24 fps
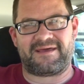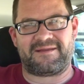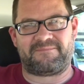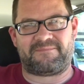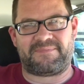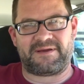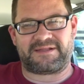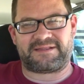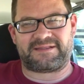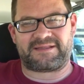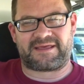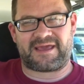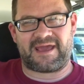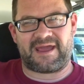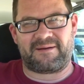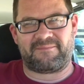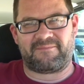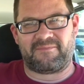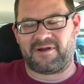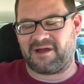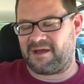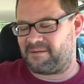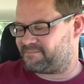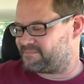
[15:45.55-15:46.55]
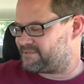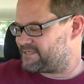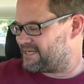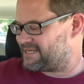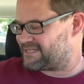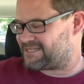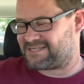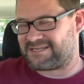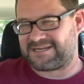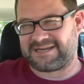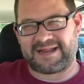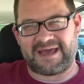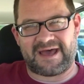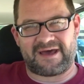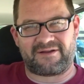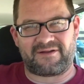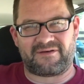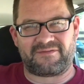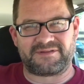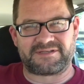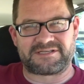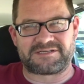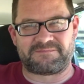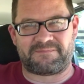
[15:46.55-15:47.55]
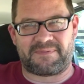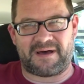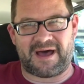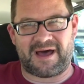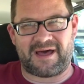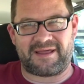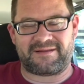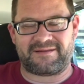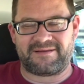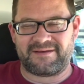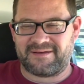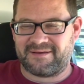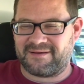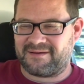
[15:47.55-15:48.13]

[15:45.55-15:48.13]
and picked the camera up, tested it out on the spot.